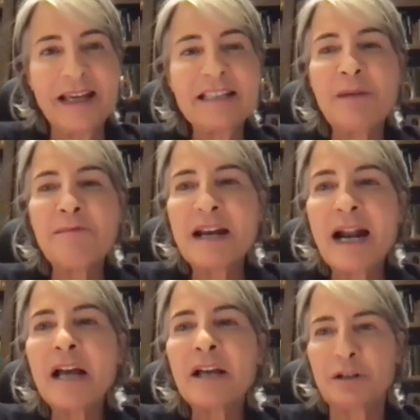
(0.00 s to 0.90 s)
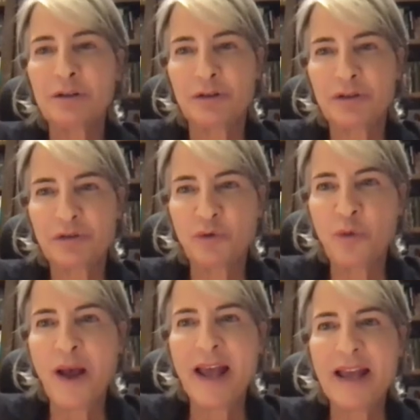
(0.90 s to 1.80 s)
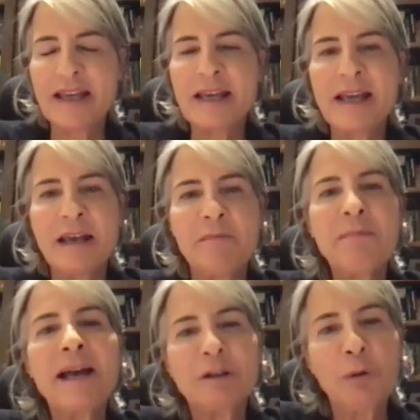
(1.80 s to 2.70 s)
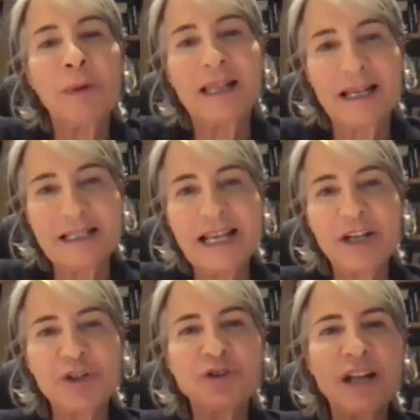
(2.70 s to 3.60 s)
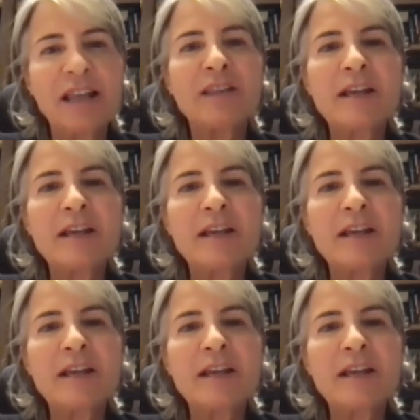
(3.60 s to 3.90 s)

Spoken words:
in a miraculous way by globalization and the